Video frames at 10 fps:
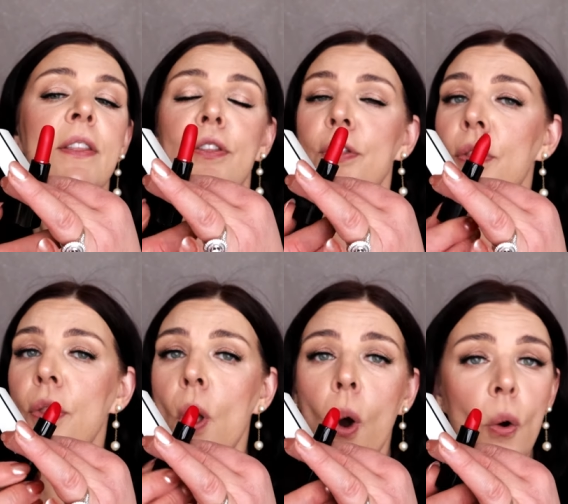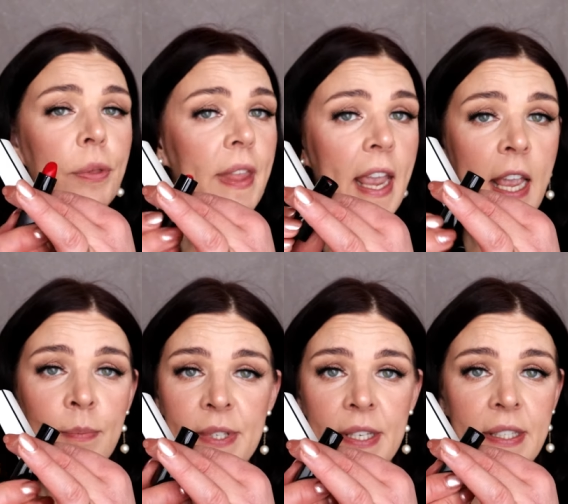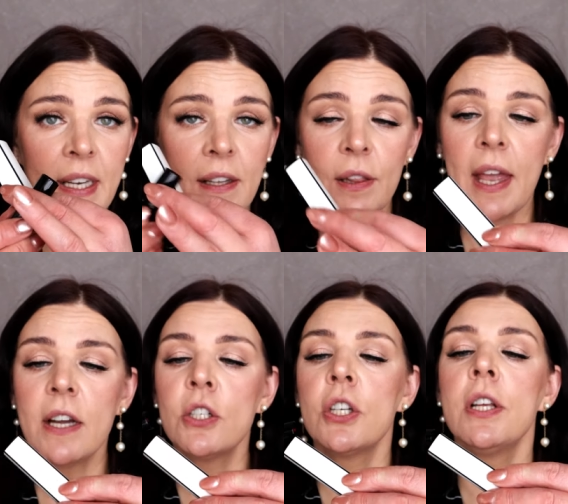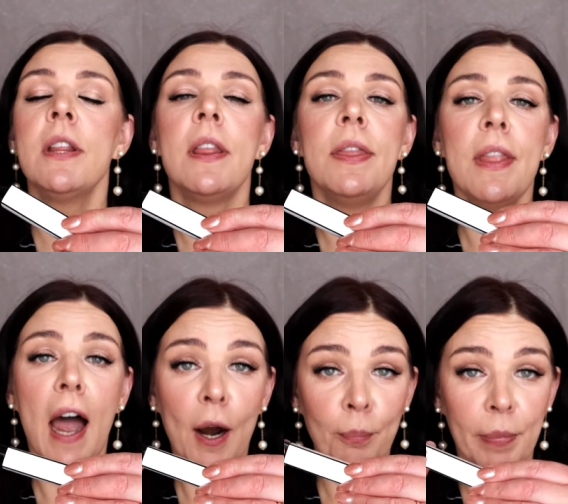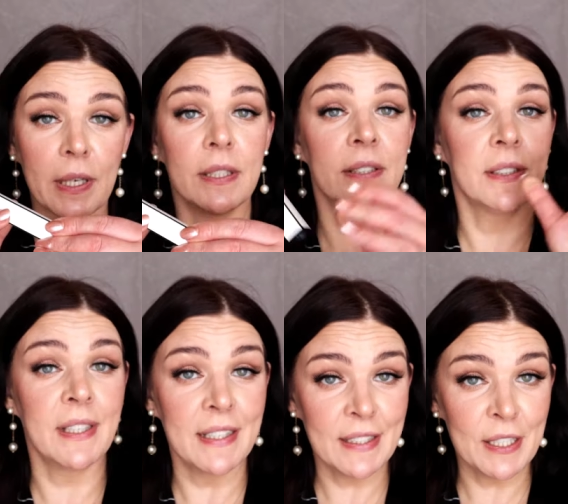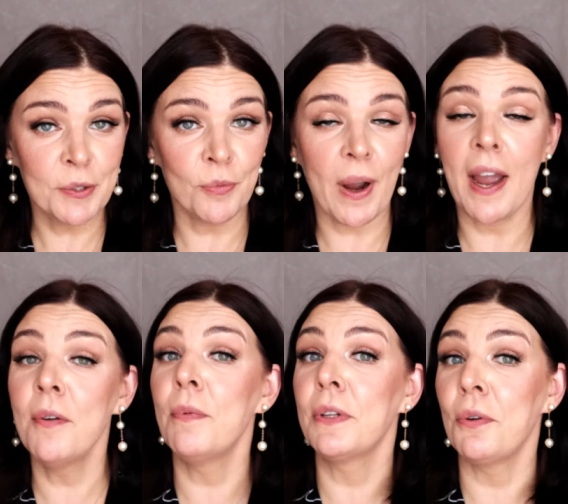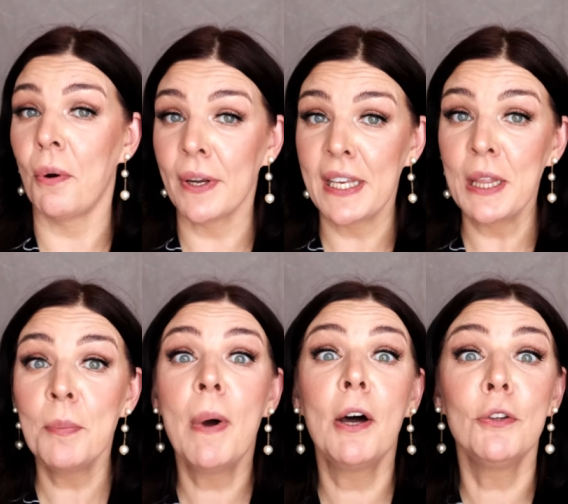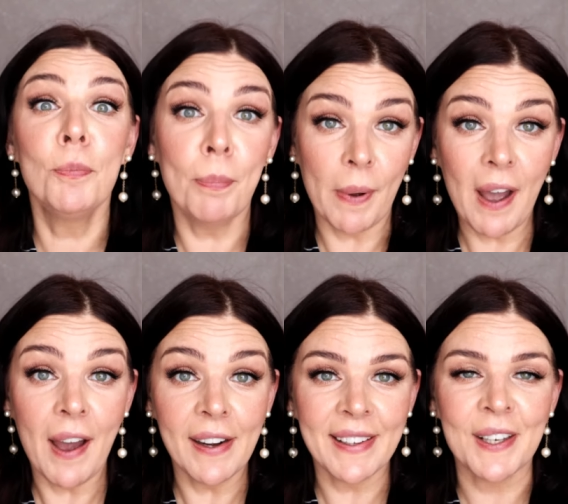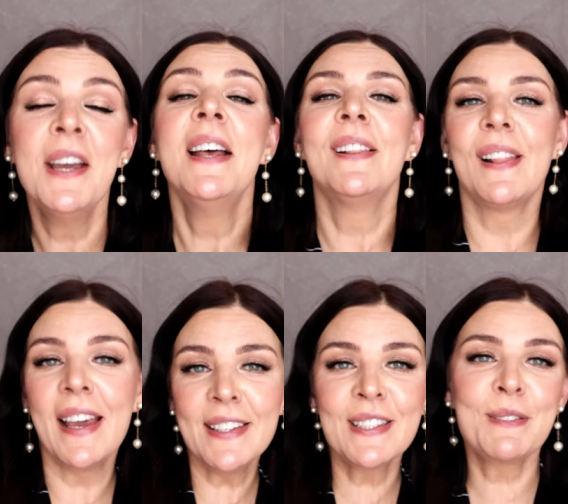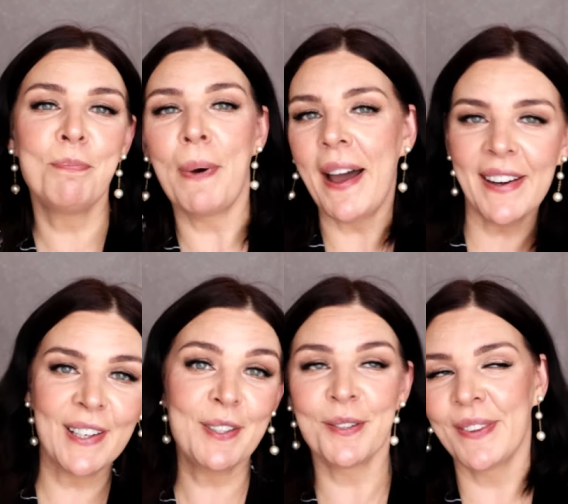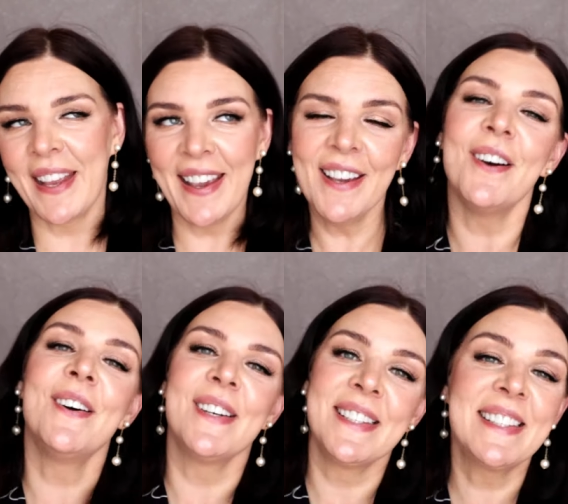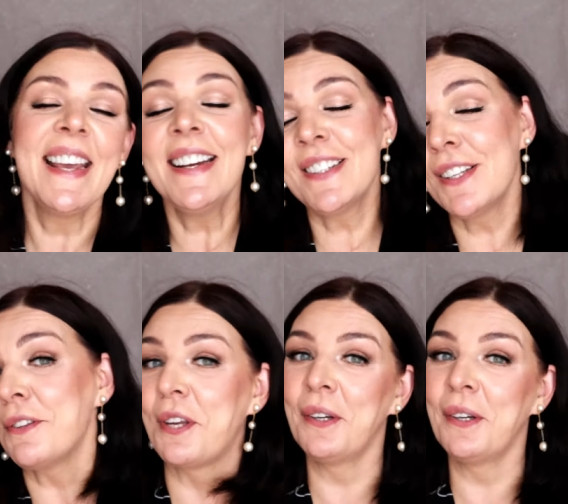no names this collection numbers this is why we're talking about party let's party today or it's actually